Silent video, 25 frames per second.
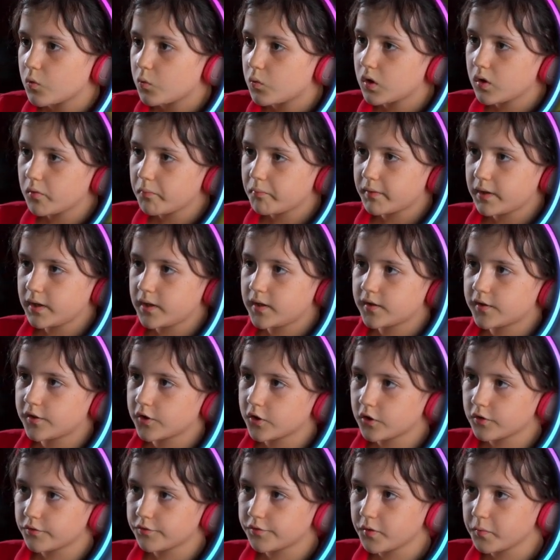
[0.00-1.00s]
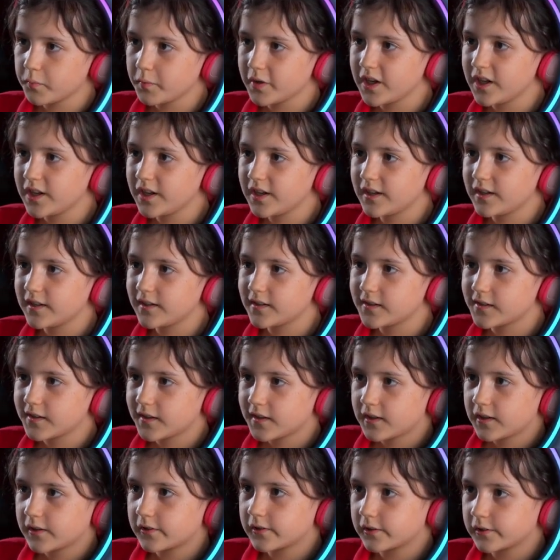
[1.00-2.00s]
Well, easier for
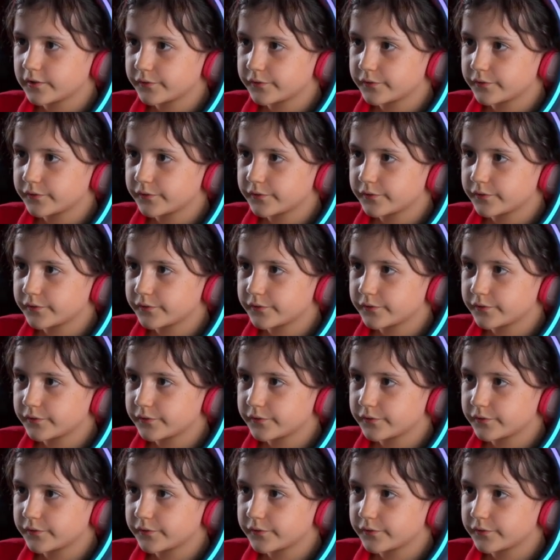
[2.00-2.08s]
me.